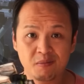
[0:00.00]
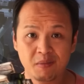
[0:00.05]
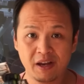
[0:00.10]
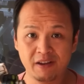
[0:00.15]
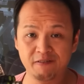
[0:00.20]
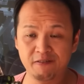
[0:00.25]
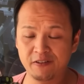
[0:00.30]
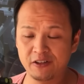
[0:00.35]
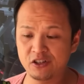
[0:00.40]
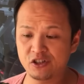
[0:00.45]
the
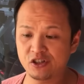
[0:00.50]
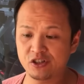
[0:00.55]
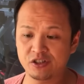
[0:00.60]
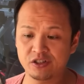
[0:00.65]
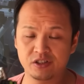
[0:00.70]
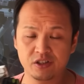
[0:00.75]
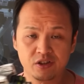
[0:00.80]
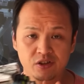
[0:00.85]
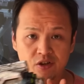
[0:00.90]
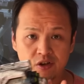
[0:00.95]
main
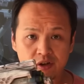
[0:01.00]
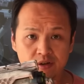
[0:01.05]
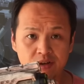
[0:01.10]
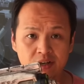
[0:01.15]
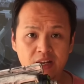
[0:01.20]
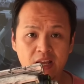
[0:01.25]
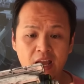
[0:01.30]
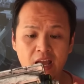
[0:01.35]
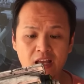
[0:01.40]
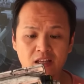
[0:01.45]
features, the
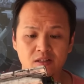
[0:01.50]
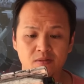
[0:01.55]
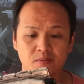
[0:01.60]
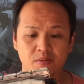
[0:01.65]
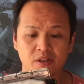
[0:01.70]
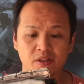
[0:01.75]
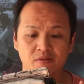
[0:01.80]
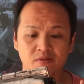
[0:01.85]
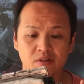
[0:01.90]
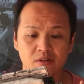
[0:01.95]
turret has
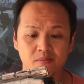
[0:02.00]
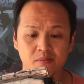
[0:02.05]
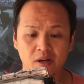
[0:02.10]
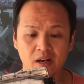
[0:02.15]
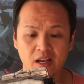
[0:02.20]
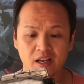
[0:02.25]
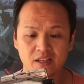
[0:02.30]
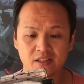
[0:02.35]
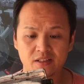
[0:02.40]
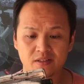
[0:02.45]
been
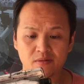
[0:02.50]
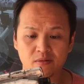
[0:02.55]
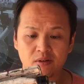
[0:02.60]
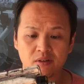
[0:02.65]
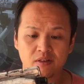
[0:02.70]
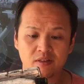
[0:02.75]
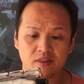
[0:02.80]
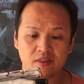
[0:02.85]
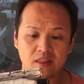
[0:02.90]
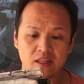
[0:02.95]
replaced
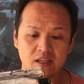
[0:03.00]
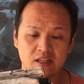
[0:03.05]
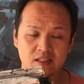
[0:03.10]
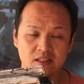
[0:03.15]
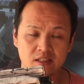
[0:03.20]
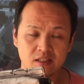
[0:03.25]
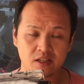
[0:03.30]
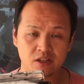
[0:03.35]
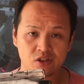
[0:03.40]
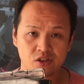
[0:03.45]
with the
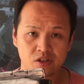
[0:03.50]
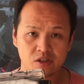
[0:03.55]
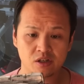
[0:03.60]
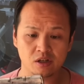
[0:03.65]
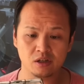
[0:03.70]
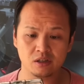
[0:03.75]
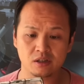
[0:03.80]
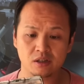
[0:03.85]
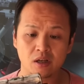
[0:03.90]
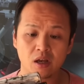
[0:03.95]

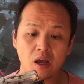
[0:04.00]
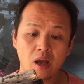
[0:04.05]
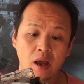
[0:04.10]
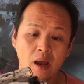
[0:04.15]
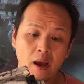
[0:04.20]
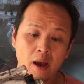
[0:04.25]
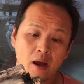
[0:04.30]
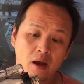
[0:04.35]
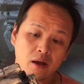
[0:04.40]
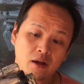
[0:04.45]
6-shot
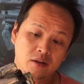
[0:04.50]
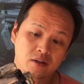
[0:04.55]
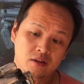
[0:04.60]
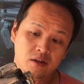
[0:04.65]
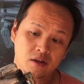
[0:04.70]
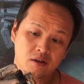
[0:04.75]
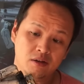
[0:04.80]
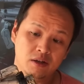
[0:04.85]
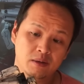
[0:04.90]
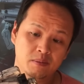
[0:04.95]

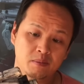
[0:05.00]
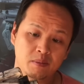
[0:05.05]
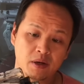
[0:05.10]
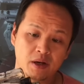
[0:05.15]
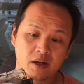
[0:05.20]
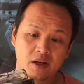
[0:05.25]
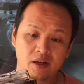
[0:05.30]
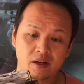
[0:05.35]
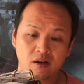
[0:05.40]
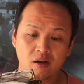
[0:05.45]
turret
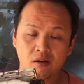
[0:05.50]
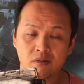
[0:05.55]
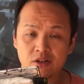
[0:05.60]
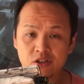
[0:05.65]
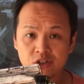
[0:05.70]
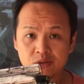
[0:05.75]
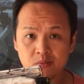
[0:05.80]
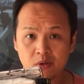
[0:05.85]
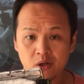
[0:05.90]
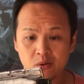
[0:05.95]
by
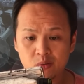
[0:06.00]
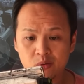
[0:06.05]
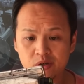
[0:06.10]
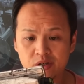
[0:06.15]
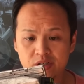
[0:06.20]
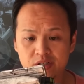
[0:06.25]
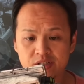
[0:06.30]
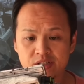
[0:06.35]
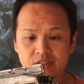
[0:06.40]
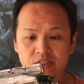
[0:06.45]
Orange
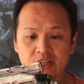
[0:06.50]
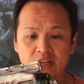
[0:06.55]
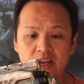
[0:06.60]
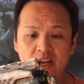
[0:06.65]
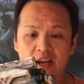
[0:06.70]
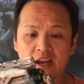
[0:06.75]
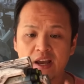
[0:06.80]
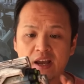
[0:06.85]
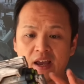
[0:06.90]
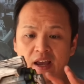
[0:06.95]
Modworks,
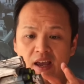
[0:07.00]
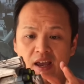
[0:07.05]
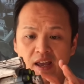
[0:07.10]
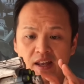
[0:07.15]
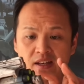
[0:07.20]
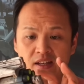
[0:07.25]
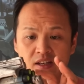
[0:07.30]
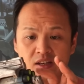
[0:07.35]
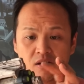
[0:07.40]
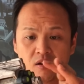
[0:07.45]

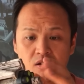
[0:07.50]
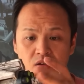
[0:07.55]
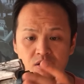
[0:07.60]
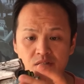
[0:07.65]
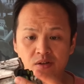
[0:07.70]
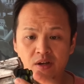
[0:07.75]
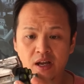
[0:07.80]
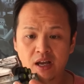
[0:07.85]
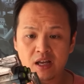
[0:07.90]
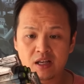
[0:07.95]
and it
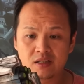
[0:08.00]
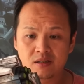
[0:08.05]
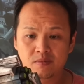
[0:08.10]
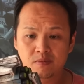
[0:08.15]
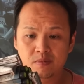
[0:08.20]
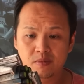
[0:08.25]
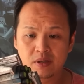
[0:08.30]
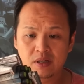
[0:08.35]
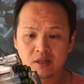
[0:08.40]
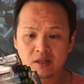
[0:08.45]
also has
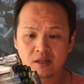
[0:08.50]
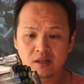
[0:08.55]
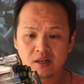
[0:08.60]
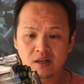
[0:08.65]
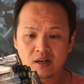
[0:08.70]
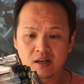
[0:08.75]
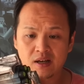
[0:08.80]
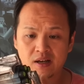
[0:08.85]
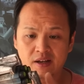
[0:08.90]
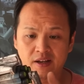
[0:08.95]
been